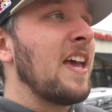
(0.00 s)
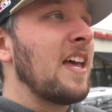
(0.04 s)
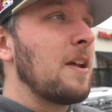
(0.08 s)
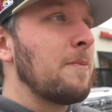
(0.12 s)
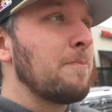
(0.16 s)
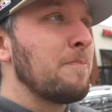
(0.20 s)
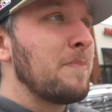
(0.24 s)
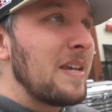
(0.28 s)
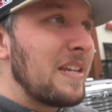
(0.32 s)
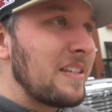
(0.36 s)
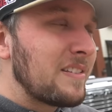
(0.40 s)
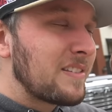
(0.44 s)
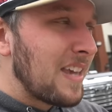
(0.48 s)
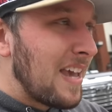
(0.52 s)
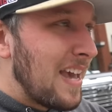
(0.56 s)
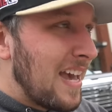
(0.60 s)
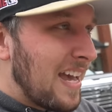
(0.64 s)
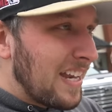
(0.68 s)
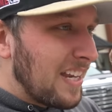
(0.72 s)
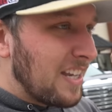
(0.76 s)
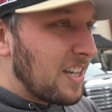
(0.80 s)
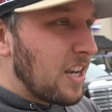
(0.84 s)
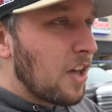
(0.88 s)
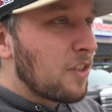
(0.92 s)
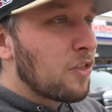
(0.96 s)
and it means
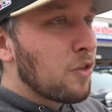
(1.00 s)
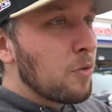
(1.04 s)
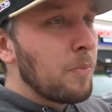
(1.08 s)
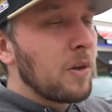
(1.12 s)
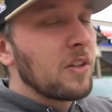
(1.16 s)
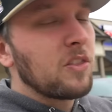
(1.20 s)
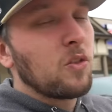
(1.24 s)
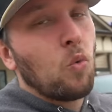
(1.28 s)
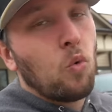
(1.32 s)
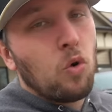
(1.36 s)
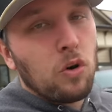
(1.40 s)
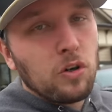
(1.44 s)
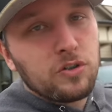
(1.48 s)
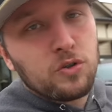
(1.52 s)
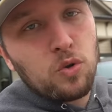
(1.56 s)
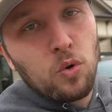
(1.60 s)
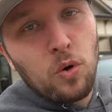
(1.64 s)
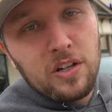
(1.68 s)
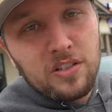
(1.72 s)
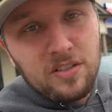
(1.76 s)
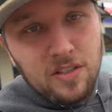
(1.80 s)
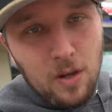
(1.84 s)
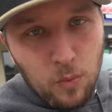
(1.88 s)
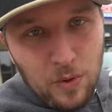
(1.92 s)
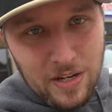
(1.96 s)
nothing but the world to
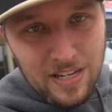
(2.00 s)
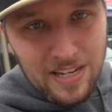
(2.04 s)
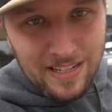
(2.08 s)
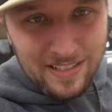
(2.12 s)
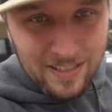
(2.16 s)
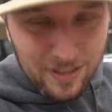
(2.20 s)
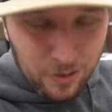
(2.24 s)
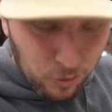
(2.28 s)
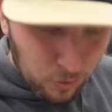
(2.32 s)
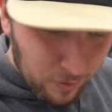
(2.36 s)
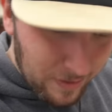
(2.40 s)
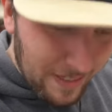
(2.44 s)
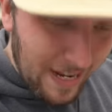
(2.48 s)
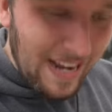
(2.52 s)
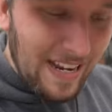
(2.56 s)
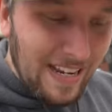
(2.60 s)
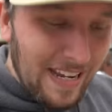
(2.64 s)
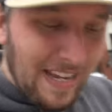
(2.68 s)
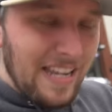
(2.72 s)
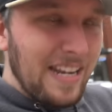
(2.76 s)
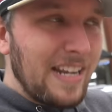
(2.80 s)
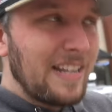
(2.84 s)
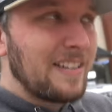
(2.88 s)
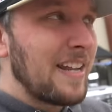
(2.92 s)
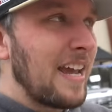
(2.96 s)
us that we get to day
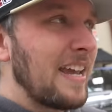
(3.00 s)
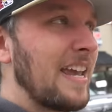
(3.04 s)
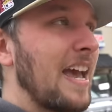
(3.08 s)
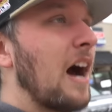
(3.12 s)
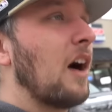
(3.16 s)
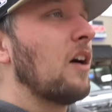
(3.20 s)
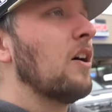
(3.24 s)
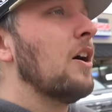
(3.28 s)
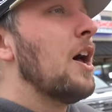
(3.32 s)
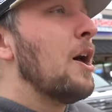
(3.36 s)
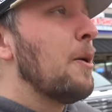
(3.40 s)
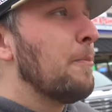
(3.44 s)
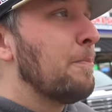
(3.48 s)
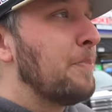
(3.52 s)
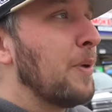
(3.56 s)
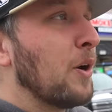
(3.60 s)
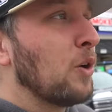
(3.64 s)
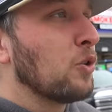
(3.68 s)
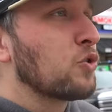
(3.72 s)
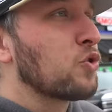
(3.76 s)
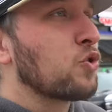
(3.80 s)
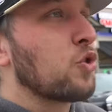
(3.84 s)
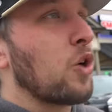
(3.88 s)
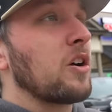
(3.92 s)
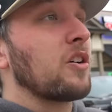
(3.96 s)
in and day out
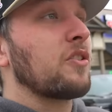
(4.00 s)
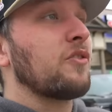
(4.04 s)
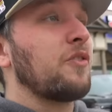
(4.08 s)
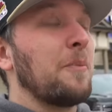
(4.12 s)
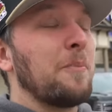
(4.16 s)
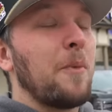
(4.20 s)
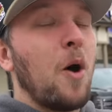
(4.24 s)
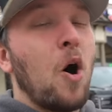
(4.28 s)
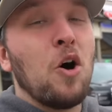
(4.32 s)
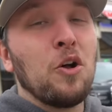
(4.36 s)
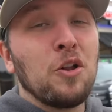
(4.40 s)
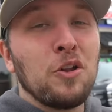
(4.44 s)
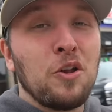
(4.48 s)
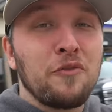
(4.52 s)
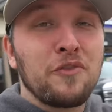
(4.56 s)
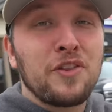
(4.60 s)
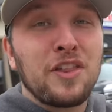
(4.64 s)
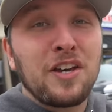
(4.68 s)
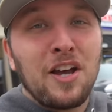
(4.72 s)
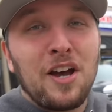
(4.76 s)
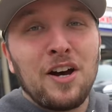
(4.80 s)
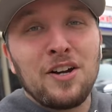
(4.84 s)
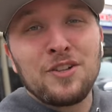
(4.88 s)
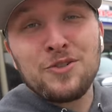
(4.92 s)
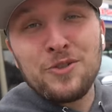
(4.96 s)
build trucks from all over
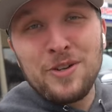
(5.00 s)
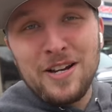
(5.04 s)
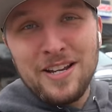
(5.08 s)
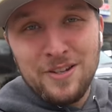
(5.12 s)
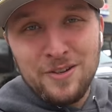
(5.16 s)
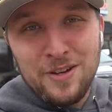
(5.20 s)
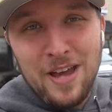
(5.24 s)
the country, and